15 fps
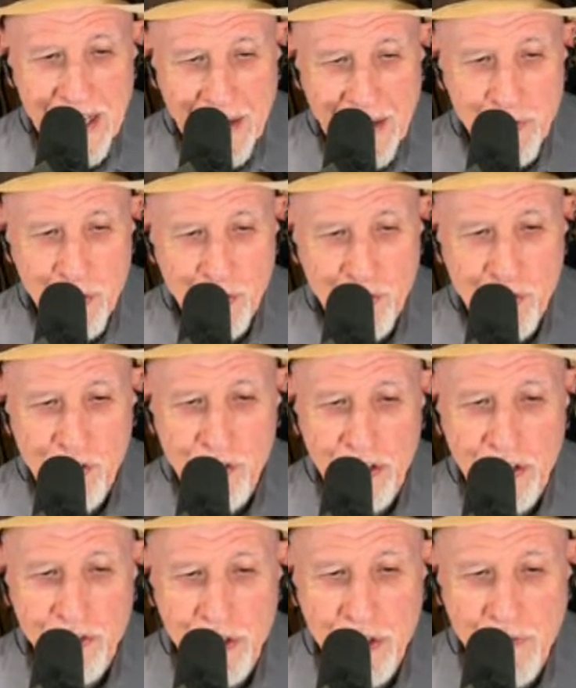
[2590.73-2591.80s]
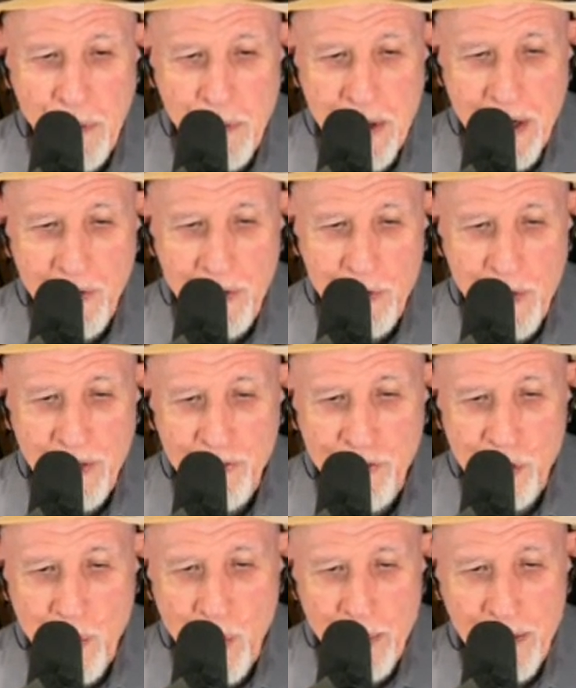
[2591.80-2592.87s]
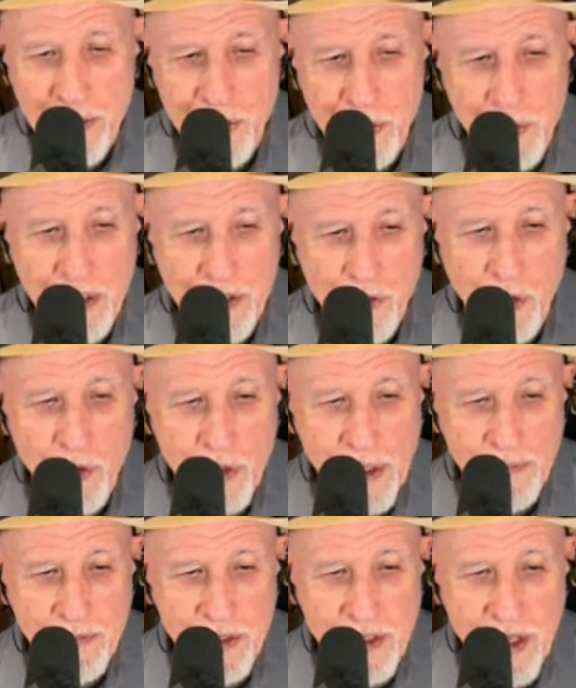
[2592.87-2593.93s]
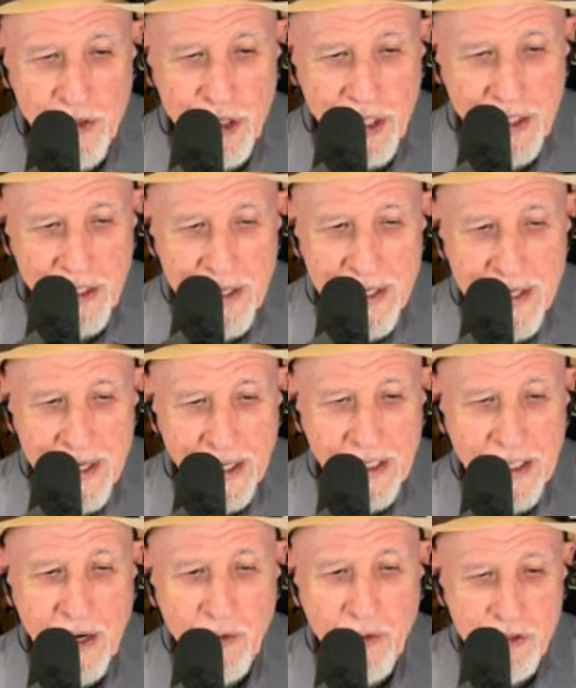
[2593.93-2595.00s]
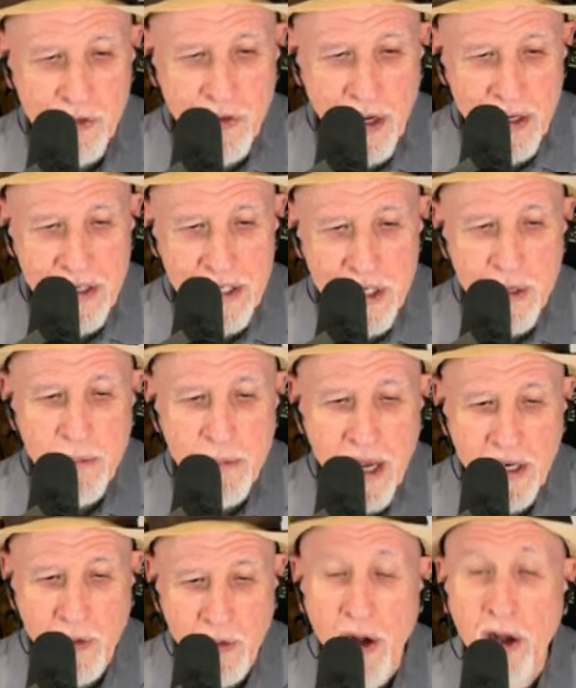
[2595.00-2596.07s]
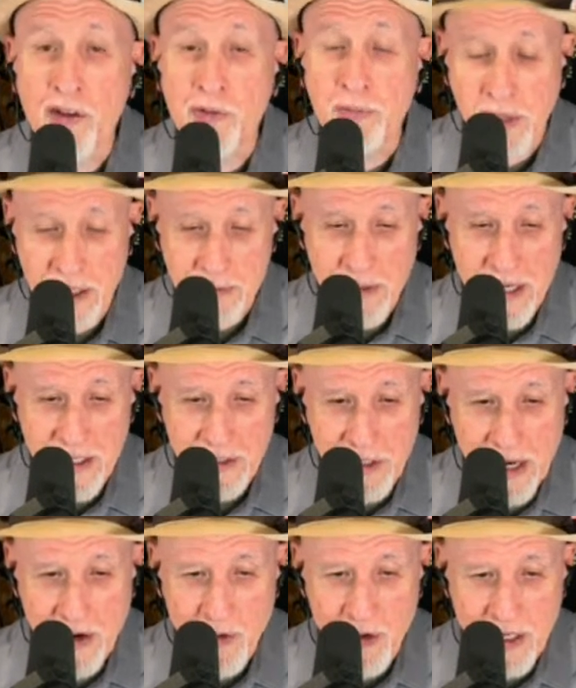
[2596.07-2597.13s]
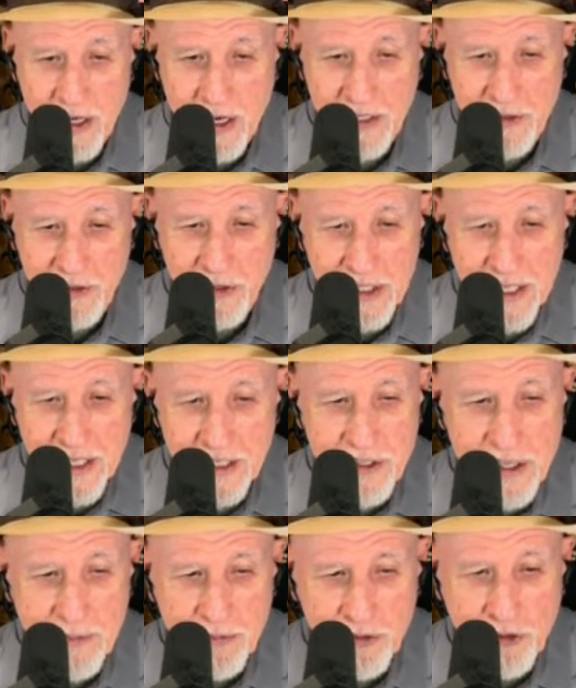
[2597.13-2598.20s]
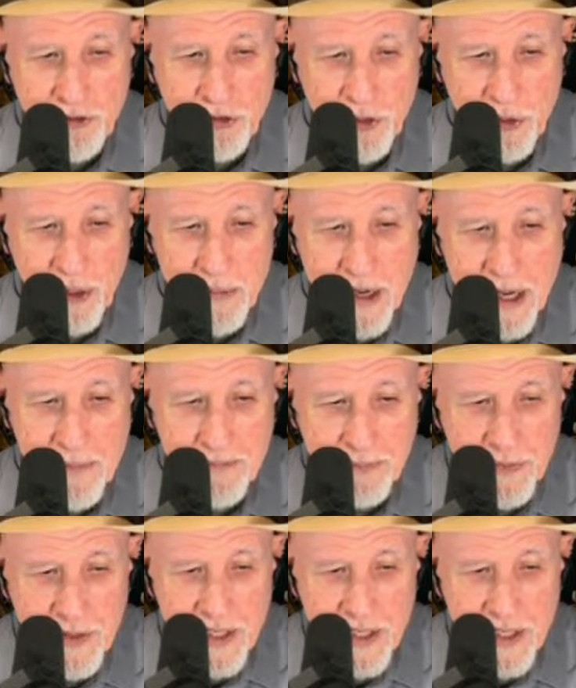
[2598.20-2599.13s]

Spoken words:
After a succession of apparent rescue opportunities all come to nothing, a character on a nearby cross, played by Eric Idle, attempts to cheer him up.